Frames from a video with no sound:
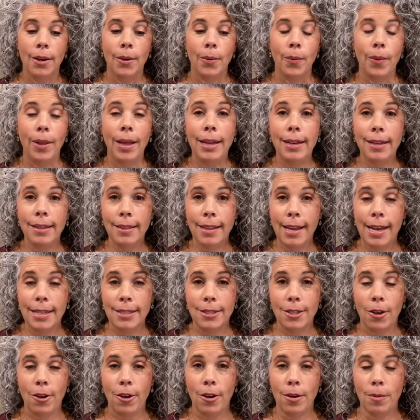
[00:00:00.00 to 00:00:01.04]
Well, I didn't last
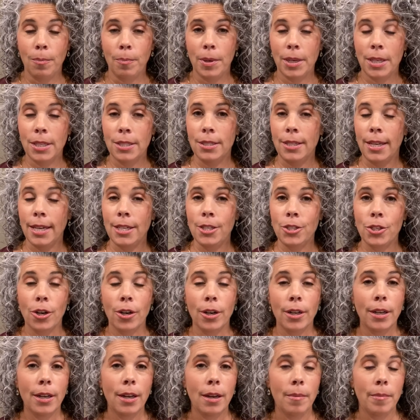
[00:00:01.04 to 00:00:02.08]
long because they
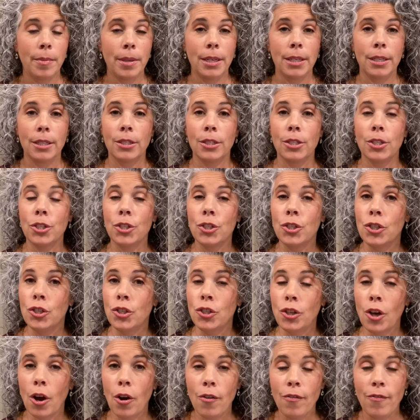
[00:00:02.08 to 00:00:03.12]
started coming in
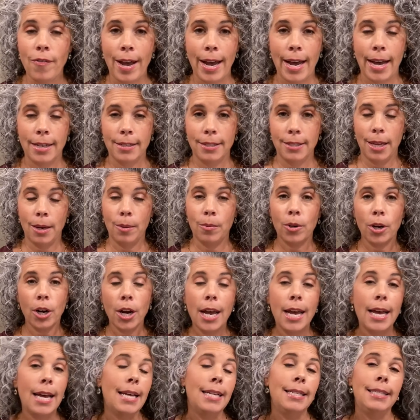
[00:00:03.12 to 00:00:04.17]
so fast. They were
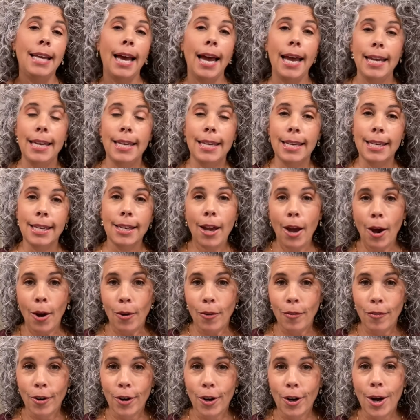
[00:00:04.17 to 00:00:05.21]
taking
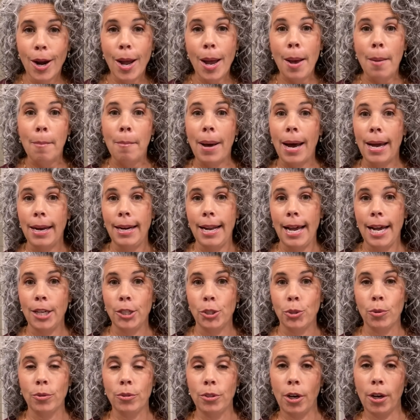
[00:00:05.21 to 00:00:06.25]
over my
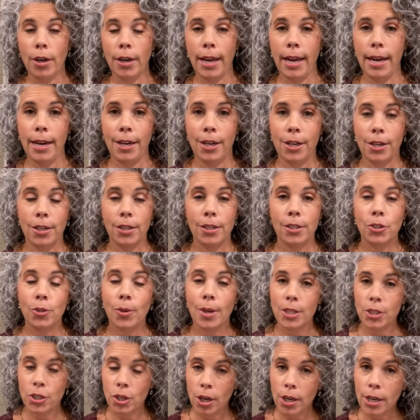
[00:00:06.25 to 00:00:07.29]
natural dark hair. So I
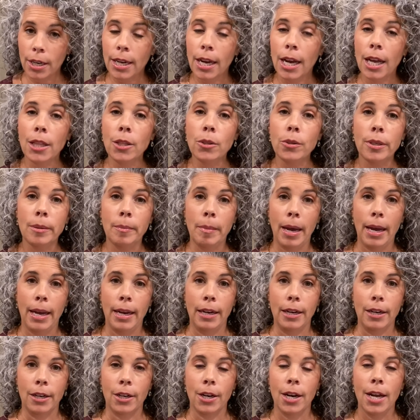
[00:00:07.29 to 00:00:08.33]
started coloring my
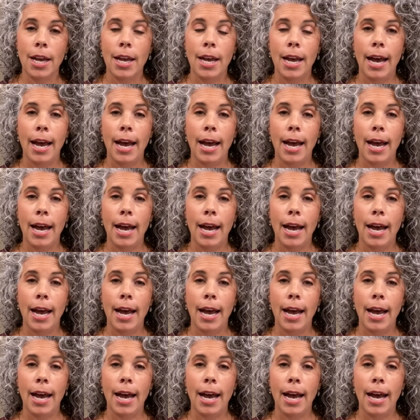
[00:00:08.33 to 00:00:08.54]
hair.